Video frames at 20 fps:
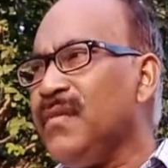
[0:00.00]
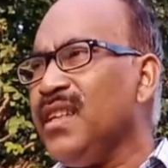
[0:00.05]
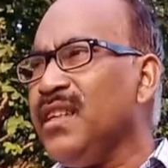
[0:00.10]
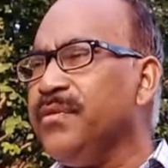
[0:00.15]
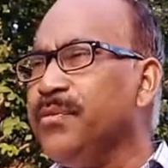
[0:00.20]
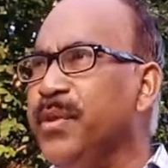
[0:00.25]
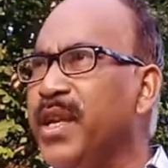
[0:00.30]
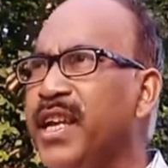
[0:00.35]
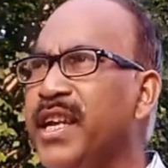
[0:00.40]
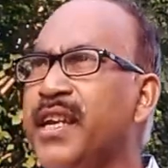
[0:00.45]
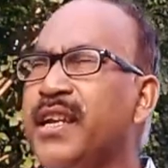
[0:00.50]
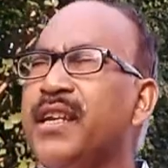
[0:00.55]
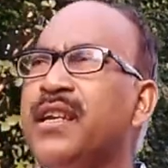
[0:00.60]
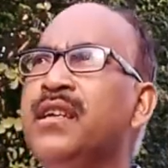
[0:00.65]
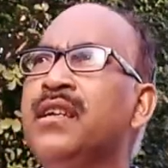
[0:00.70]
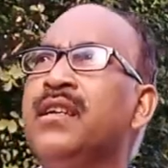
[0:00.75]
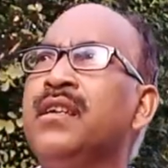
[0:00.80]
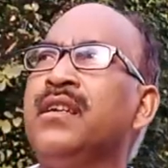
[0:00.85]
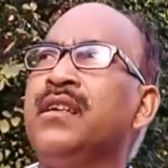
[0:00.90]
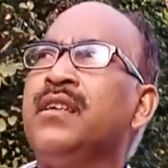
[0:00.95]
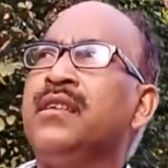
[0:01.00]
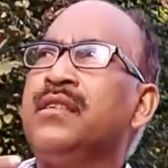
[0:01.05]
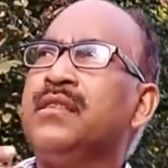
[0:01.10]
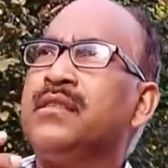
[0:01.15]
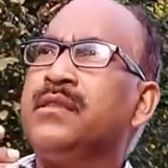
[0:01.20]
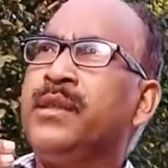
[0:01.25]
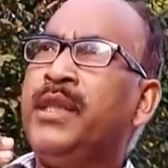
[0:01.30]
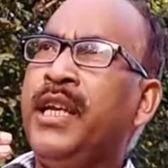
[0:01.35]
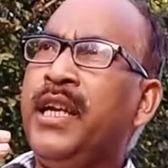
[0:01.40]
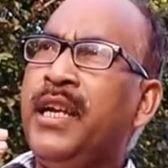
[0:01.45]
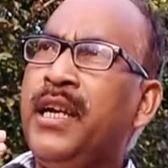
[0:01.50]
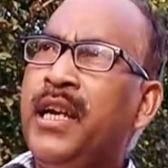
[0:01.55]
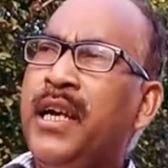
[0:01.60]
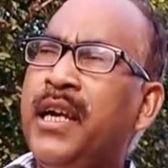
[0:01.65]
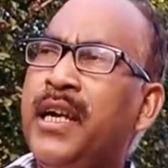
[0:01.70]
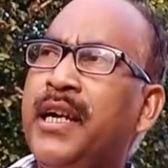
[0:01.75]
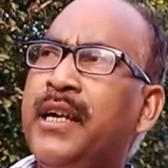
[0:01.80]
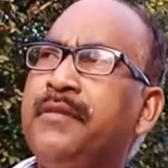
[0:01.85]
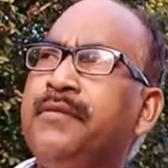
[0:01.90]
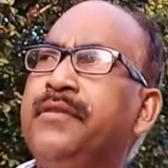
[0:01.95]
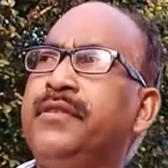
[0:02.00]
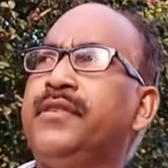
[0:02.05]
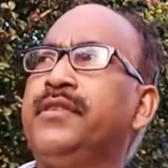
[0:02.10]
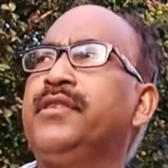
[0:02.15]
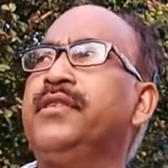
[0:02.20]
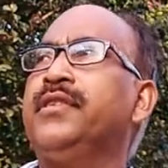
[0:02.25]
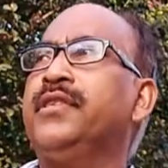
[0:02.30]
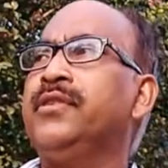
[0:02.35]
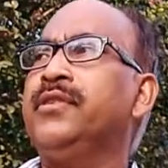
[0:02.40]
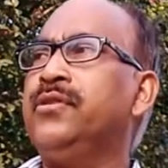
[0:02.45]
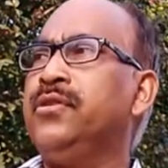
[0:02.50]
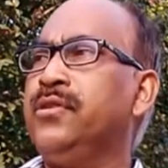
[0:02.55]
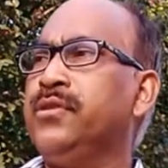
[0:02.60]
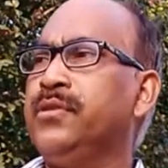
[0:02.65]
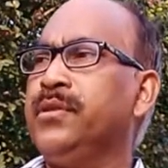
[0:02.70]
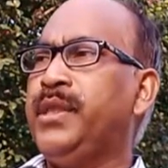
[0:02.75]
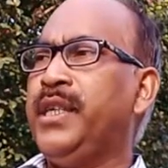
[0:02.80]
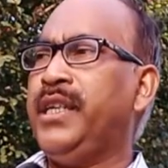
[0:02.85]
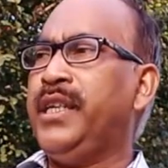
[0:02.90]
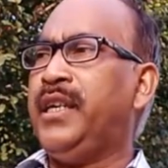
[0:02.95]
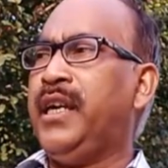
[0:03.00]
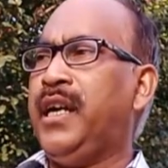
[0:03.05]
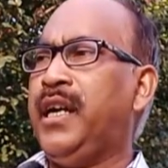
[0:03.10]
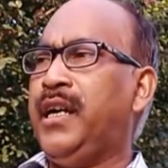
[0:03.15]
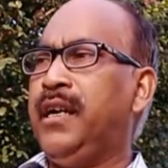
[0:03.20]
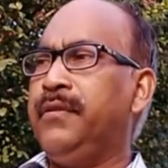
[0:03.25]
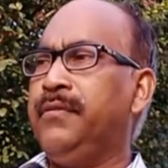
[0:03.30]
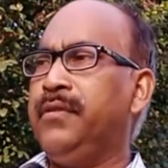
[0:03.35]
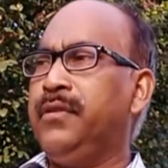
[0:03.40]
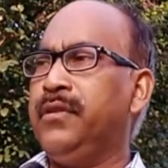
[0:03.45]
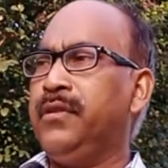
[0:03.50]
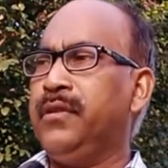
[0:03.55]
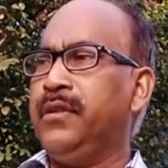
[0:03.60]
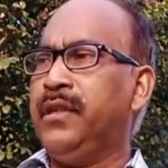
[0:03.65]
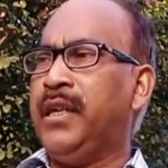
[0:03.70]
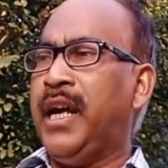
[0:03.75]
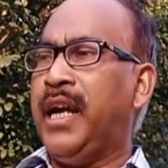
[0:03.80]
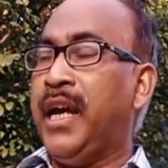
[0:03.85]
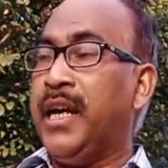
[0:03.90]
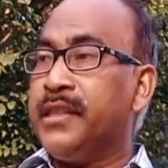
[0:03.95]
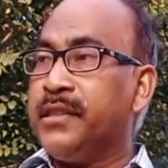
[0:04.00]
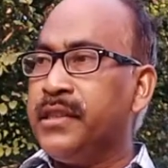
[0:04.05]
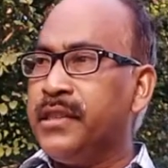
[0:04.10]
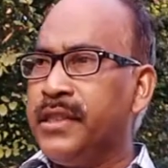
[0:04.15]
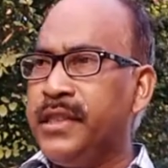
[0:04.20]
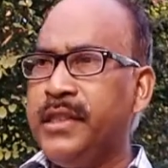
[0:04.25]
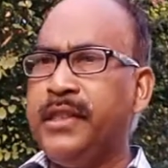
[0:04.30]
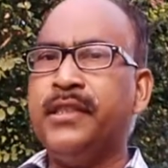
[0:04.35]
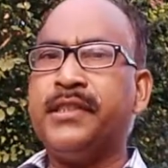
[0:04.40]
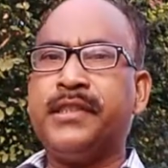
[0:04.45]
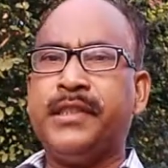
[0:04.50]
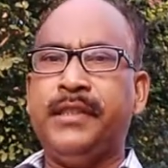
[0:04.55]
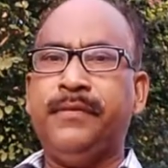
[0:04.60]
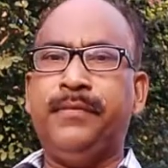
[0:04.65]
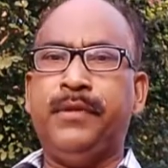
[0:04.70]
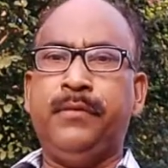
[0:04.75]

they have they have a large readership.